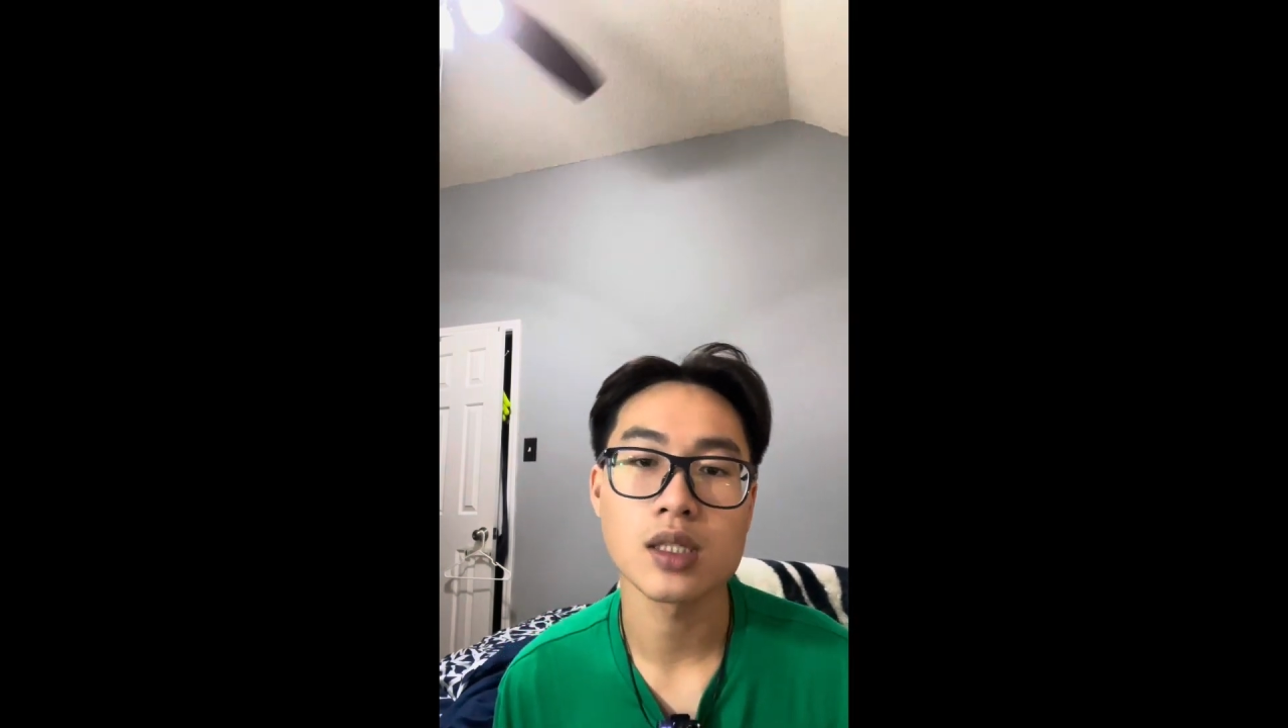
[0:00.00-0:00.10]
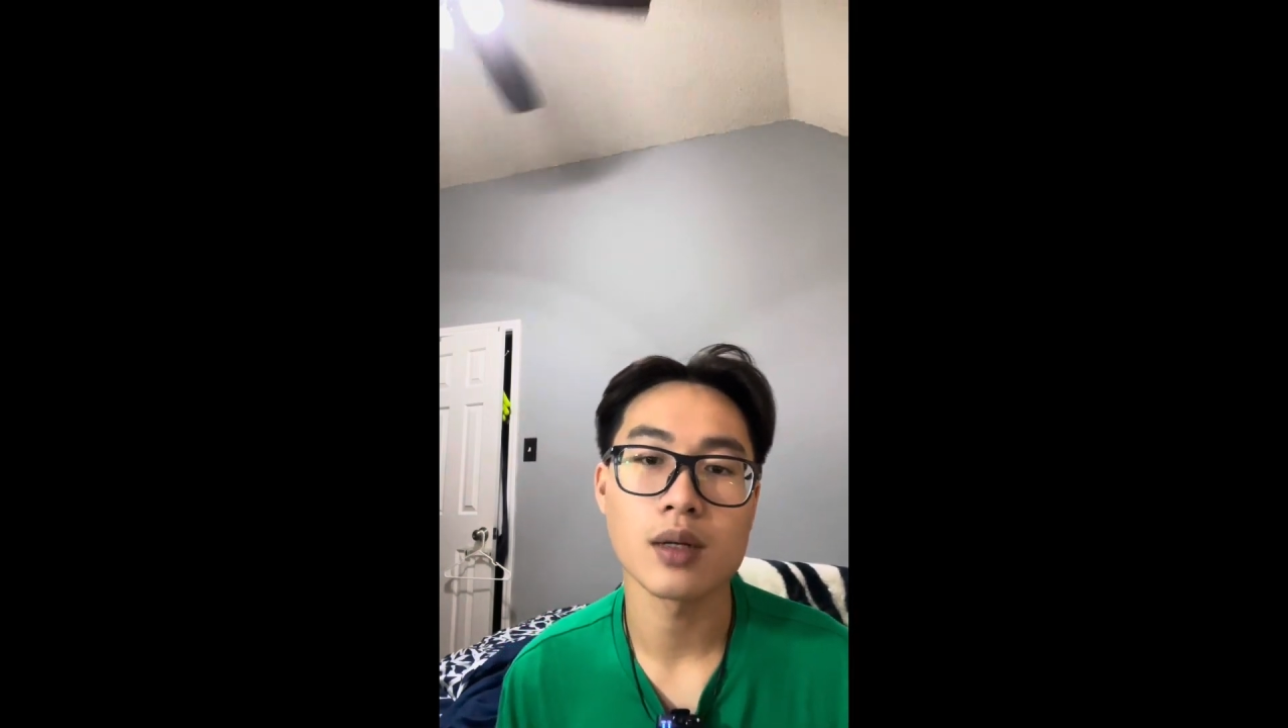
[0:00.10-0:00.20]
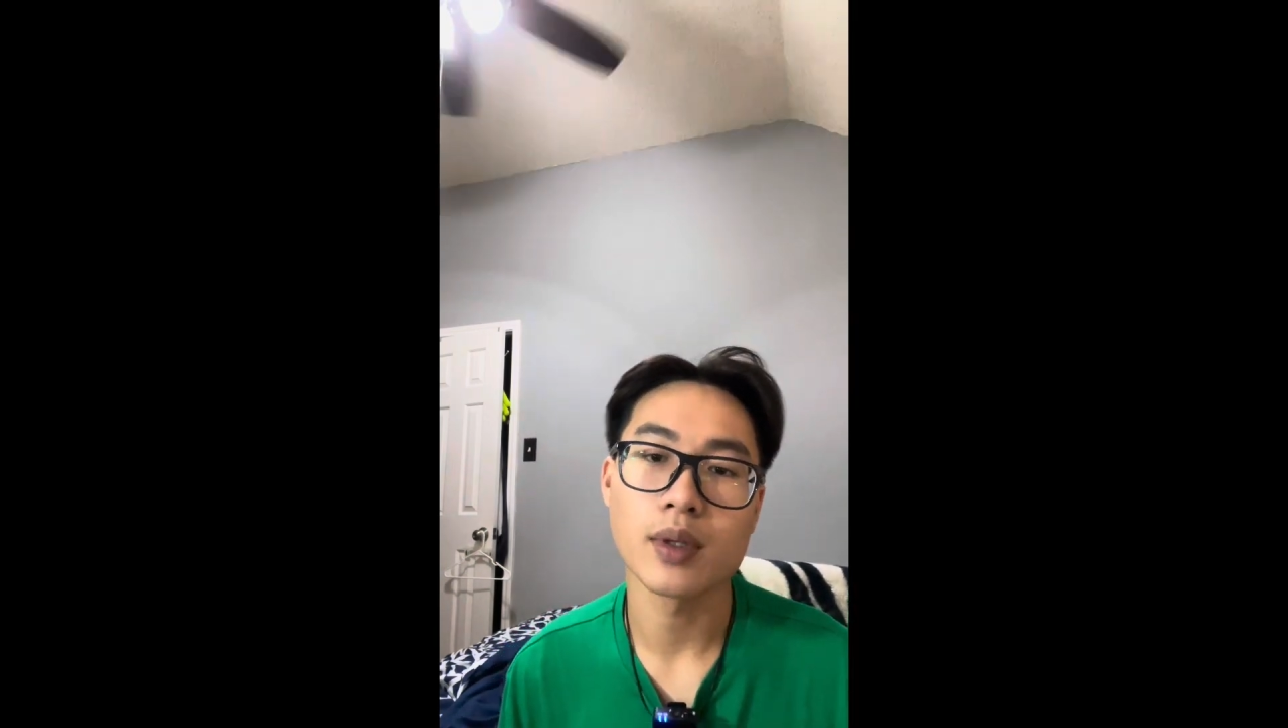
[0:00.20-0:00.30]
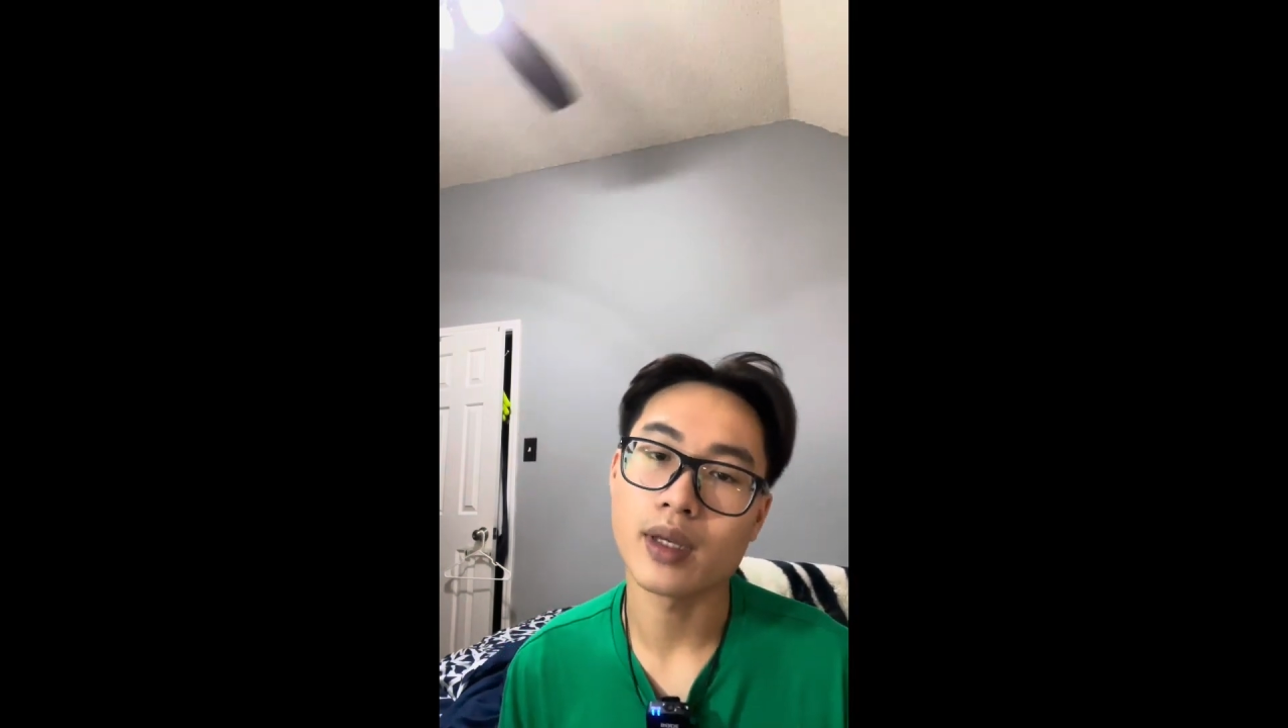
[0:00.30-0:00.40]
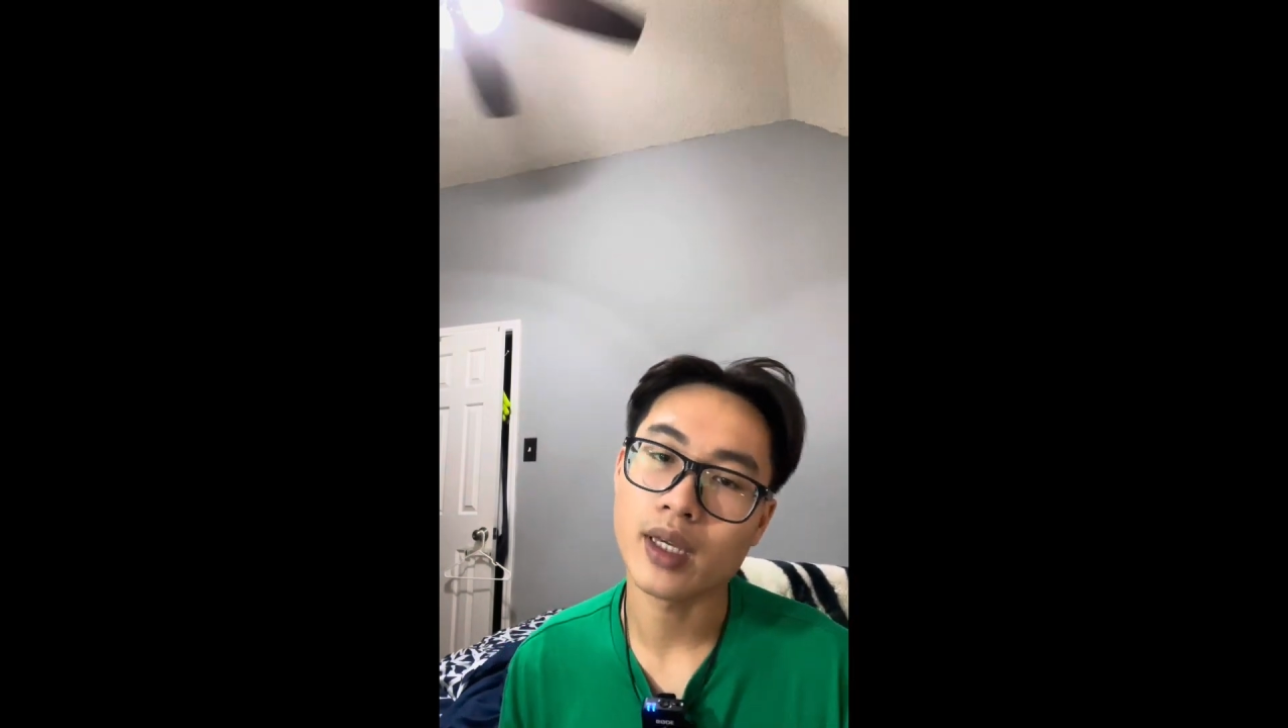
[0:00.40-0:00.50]
gonna
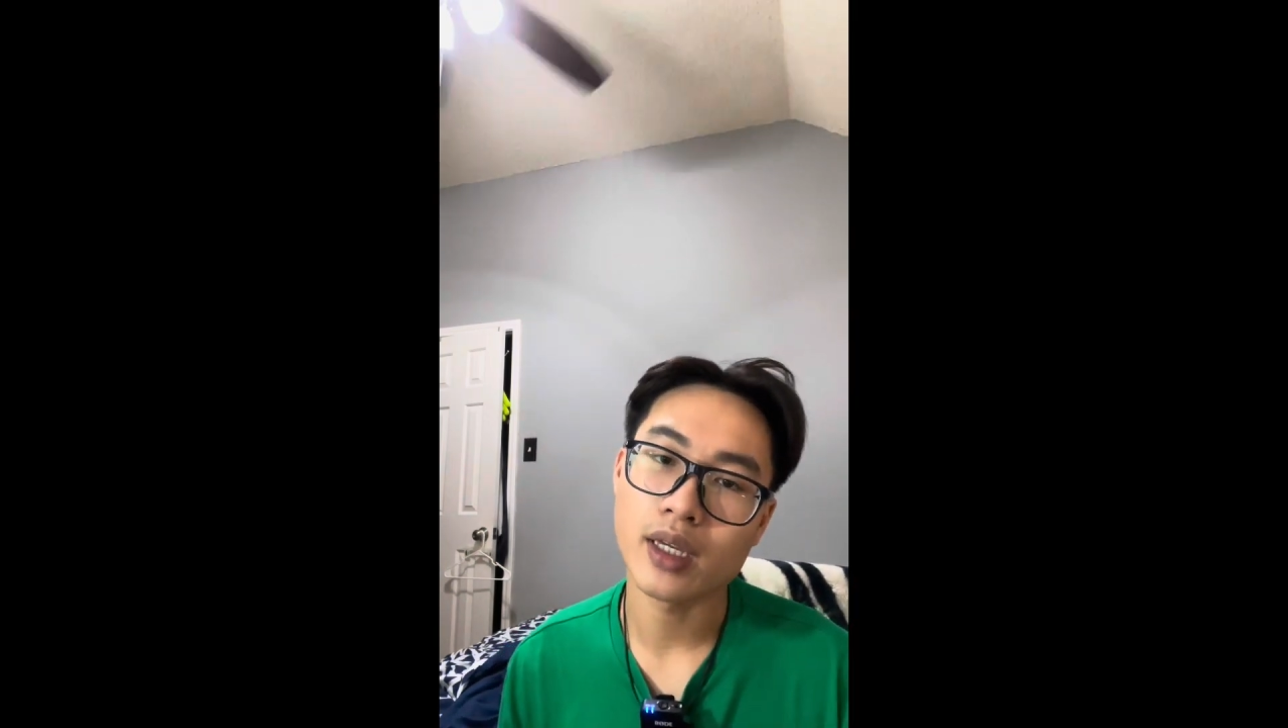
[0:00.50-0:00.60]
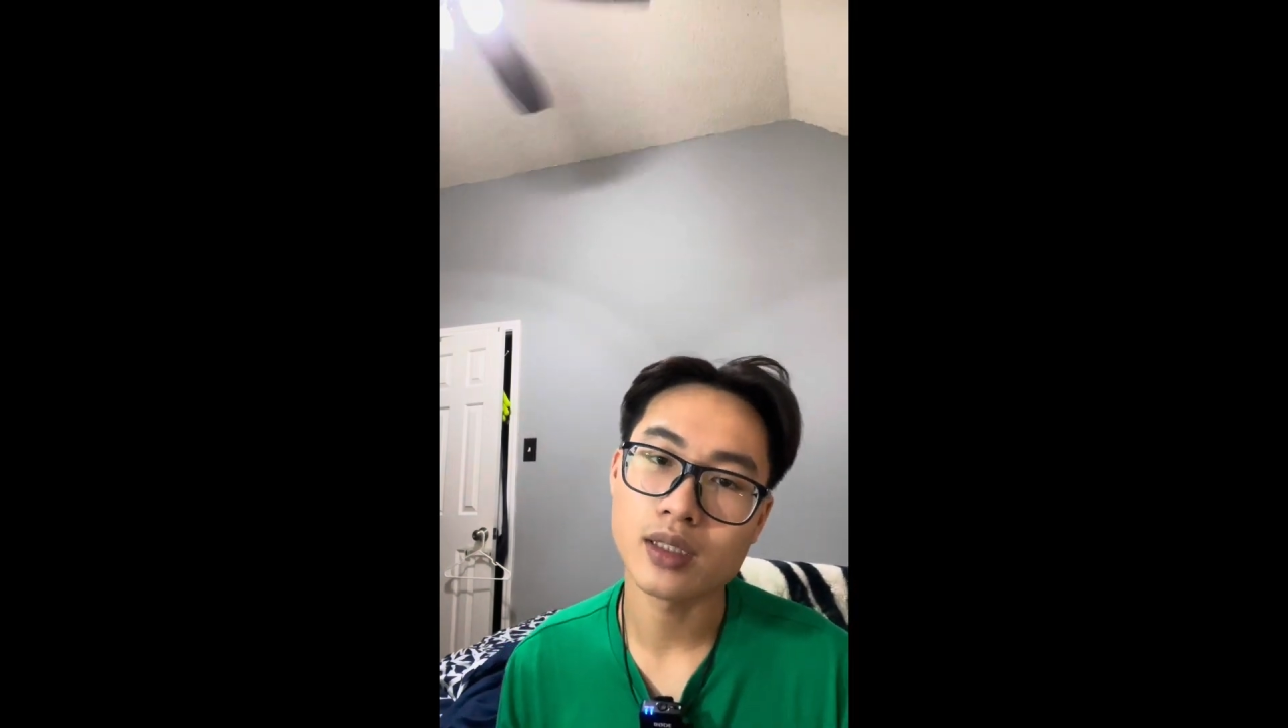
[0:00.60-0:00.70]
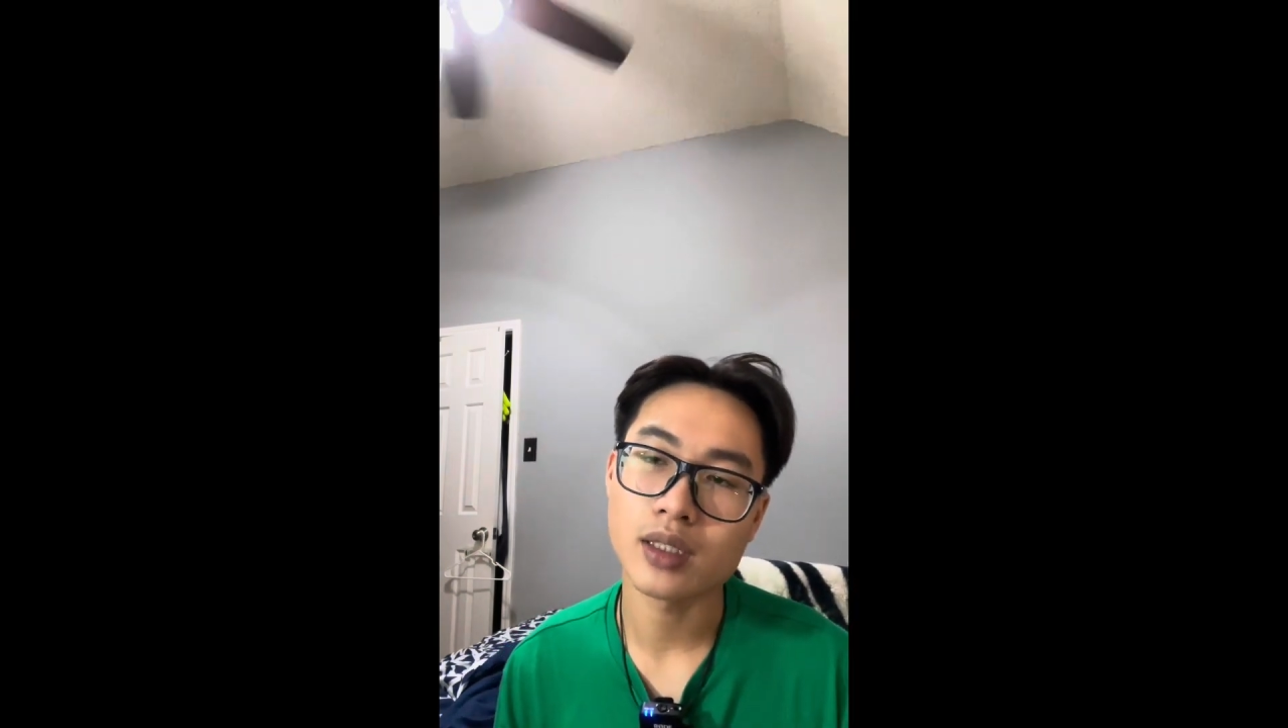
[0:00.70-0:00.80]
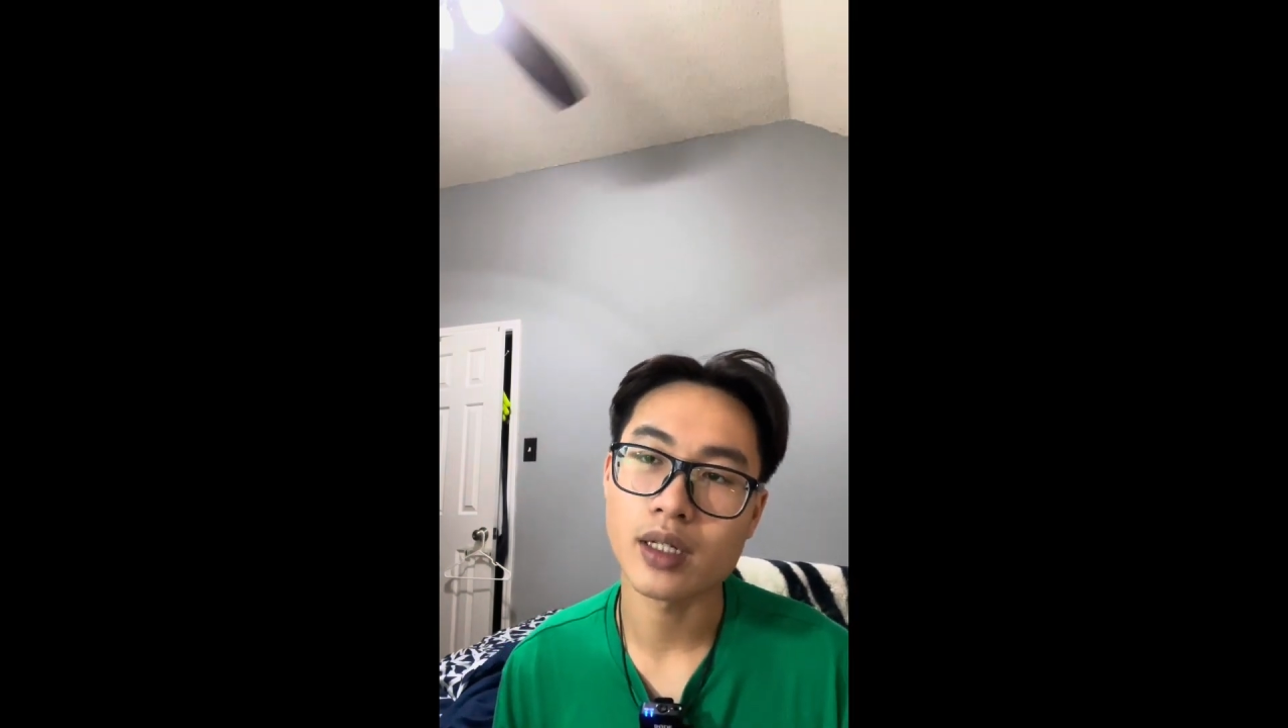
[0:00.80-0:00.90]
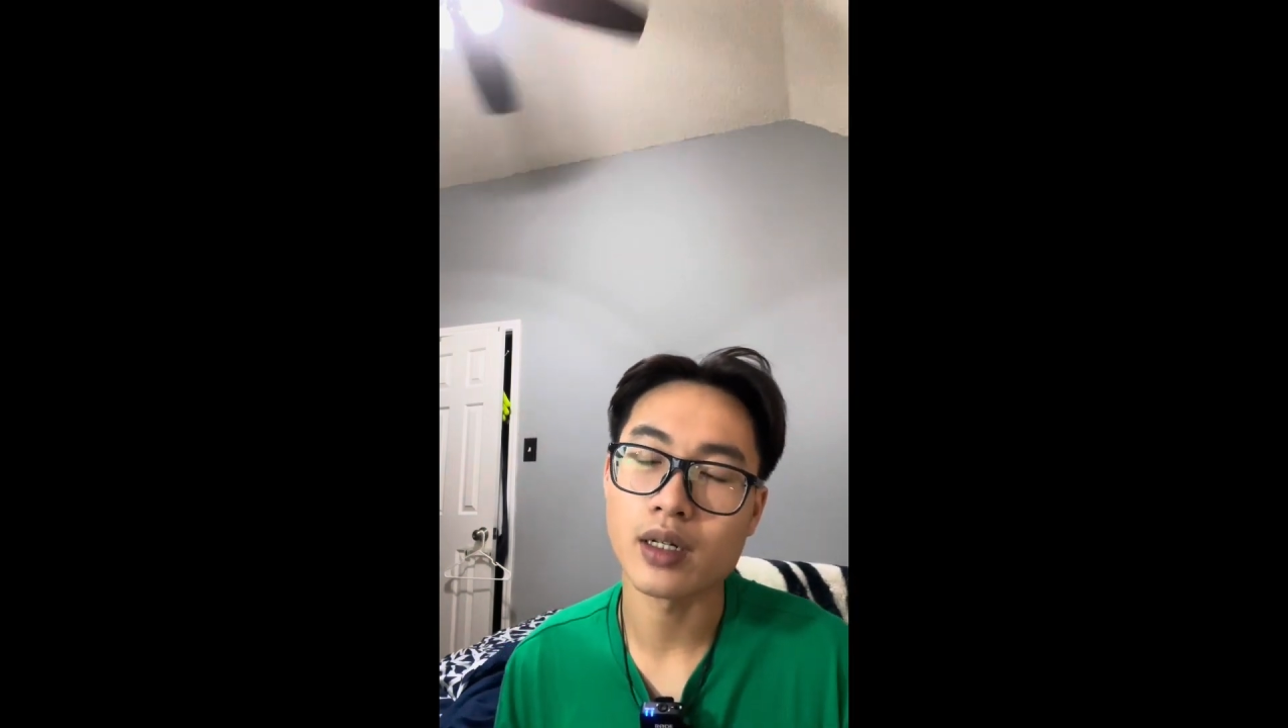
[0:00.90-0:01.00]
be the Kia
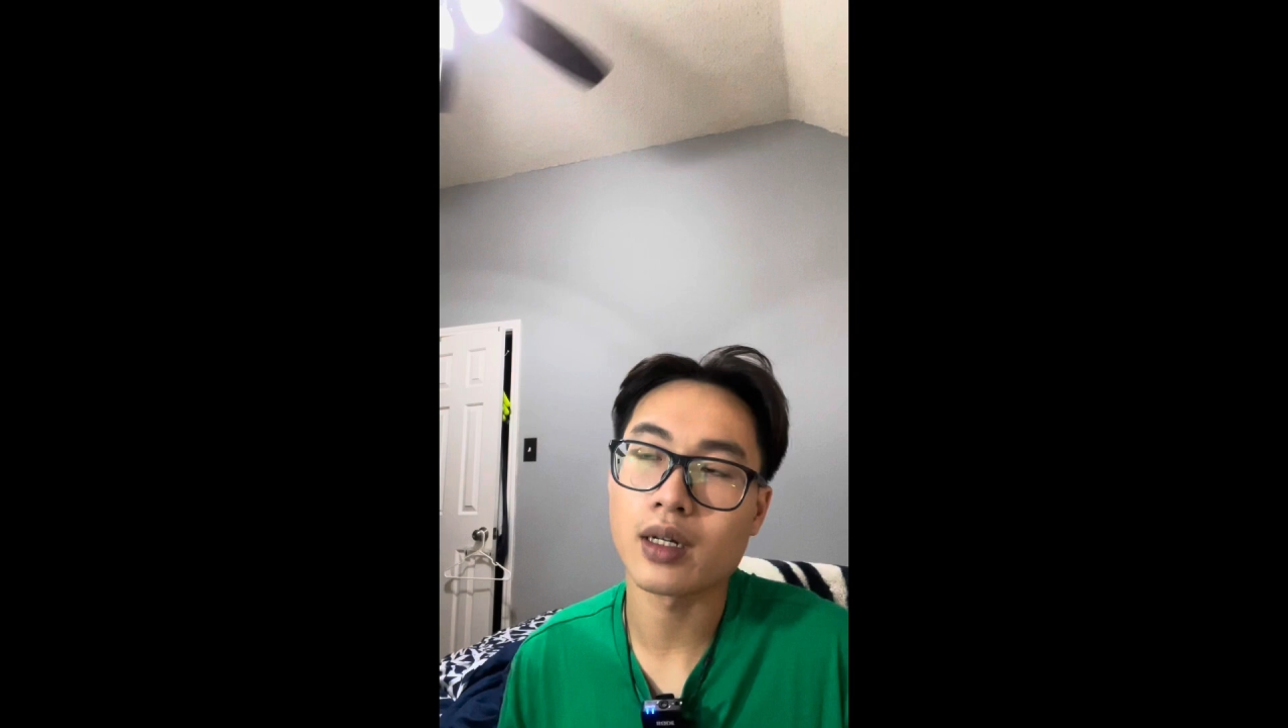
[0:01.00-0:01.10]
Stinger,